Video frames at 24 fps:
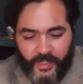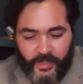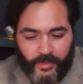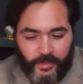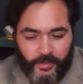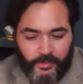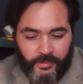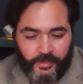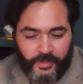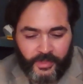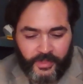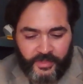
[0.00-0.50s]

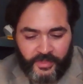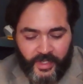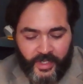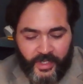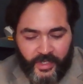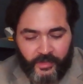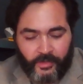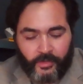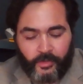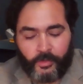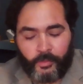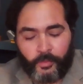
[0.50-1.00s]
It's
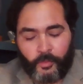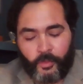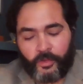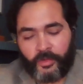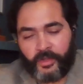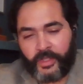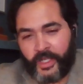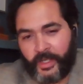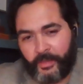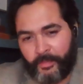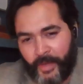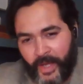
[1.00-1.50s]
kind of a little
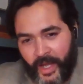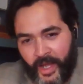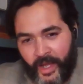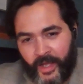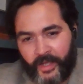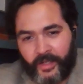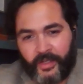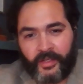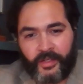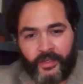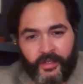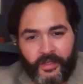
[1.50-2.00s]
more laid
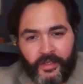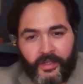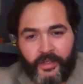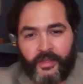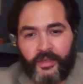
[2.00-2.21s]
back, and